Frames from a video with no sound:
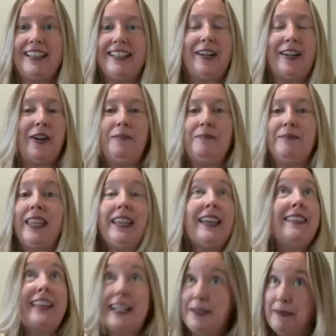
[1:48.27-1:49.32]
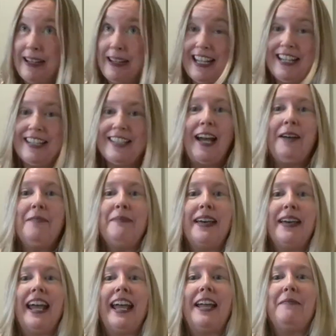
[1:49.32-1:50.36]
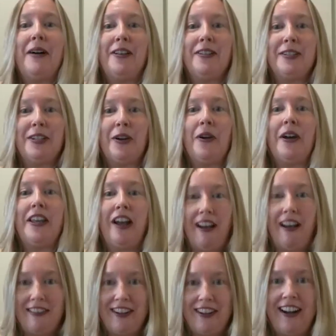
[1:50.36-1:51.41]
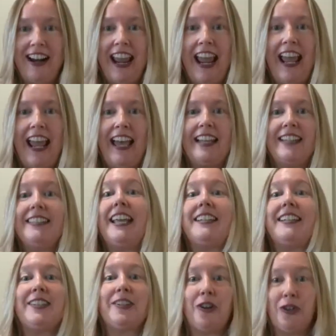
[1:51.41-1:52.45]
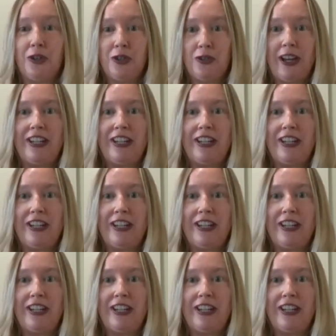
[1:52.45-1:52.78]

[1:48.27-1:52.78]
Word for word: So that's my day job, but I am also an author. And yes, The Girl Who